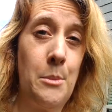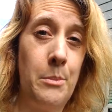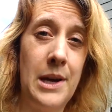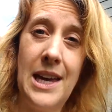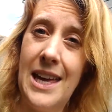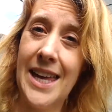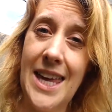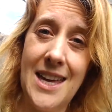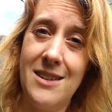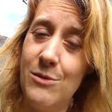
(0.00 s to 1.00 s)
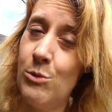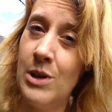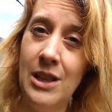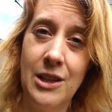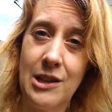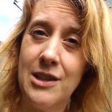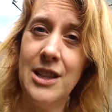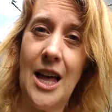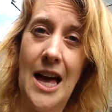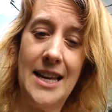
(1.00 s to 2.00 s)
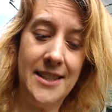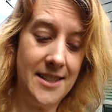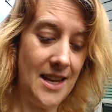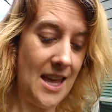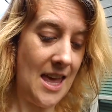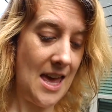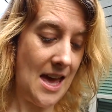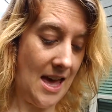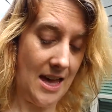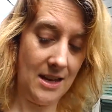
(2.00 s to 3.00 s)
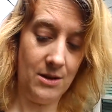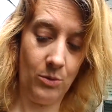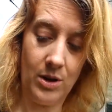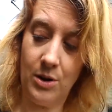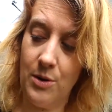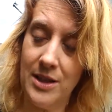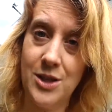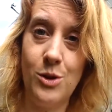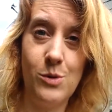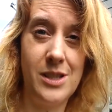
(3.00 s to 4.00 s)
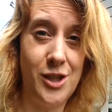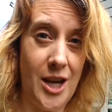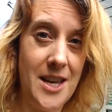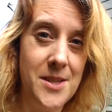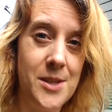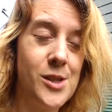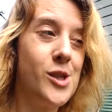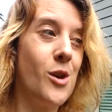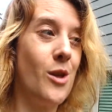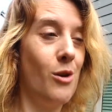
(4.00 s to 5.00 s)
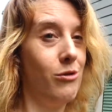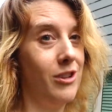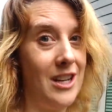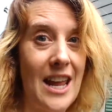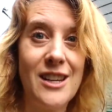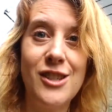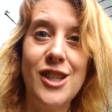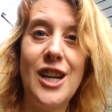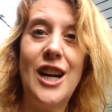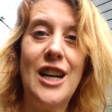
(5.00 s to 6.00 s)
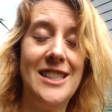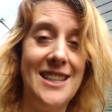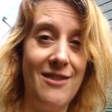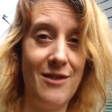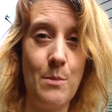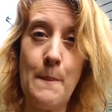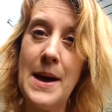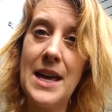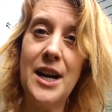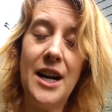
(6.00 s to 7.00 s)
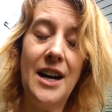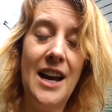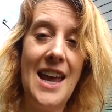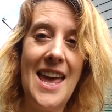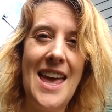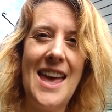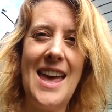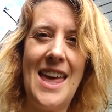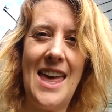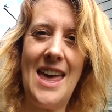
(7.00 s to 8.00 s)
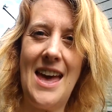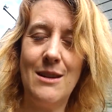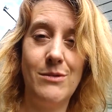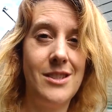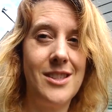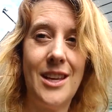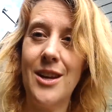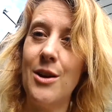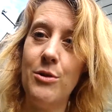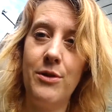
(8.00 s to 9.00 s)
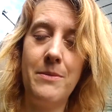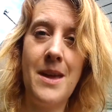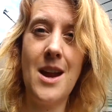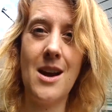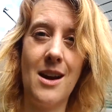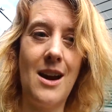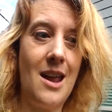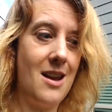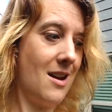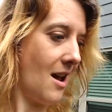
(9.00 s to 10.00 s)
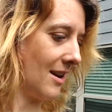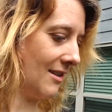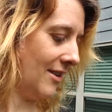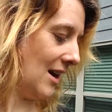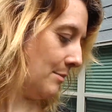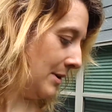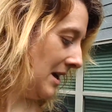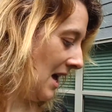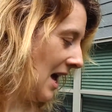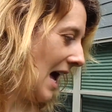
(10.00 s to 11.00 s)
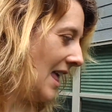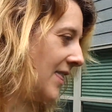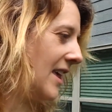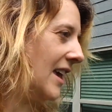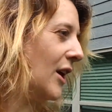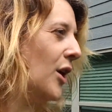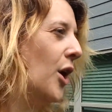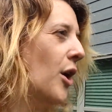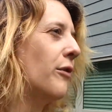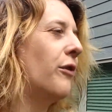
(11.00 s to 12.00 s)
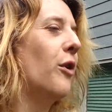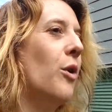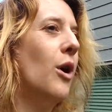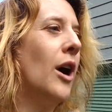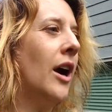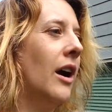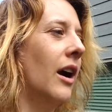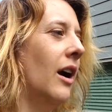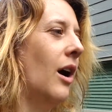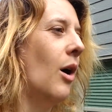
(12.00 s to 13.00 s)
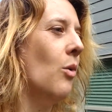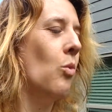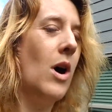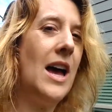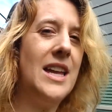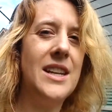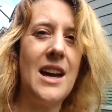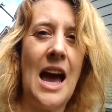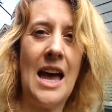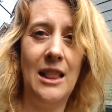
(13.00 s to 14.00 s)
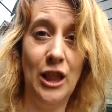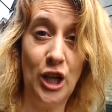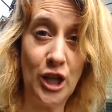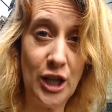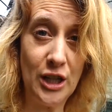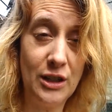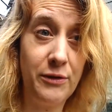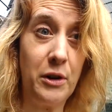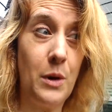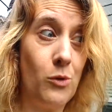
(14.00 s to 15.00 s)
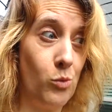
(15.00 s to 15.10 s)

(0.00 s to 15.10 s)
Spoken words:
But again, we learned a lot and we're going to adjust so that hopefully next year it's even better, and we're just going to go from there and not give up. I think for what I learned, for what